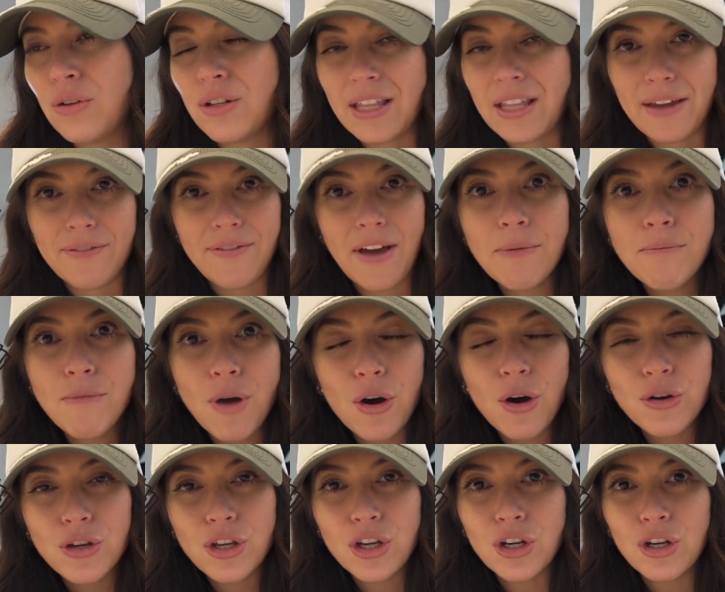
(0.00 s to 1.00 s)
Do they
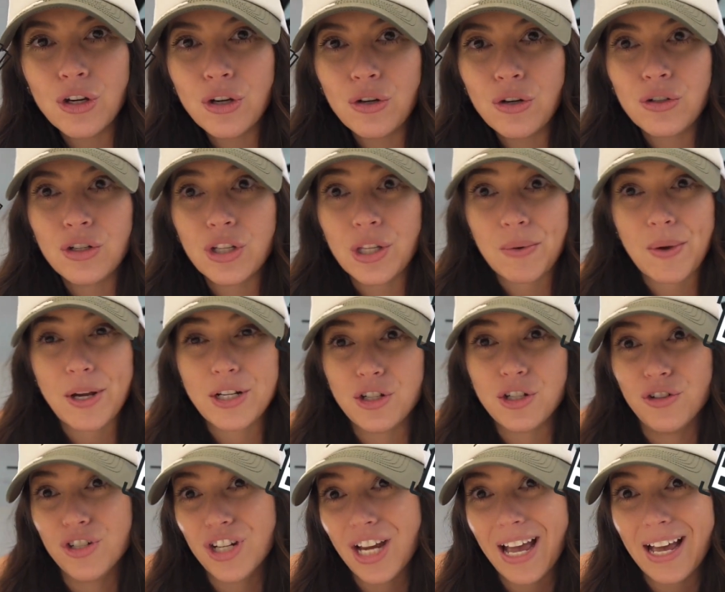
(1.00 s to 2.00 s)
Venmo you? Do they write
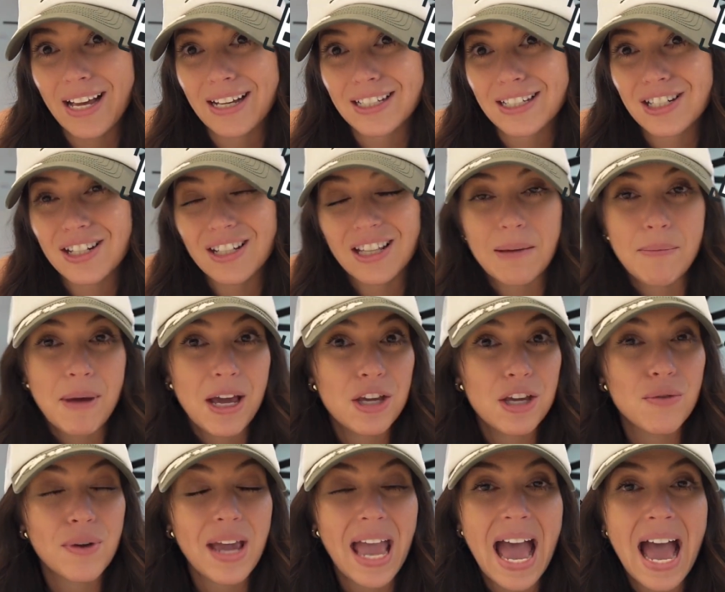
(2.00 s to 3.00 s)
you checks? Do they pay
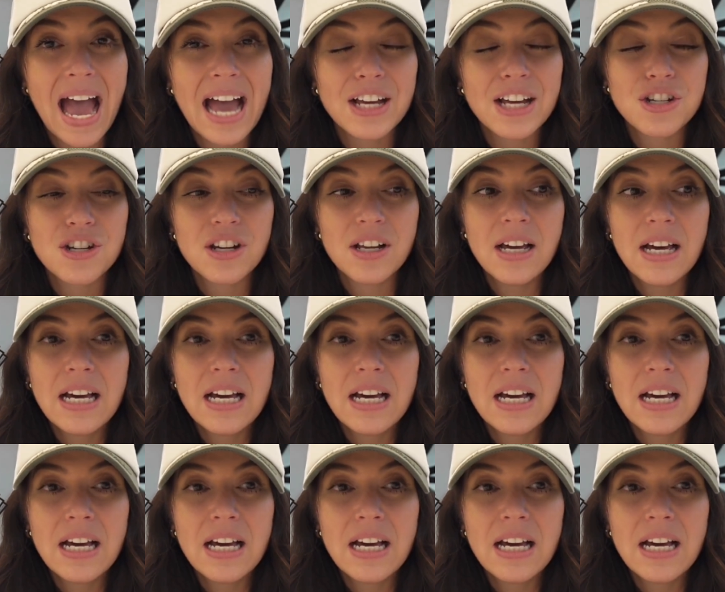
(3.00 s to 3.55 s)
you cash?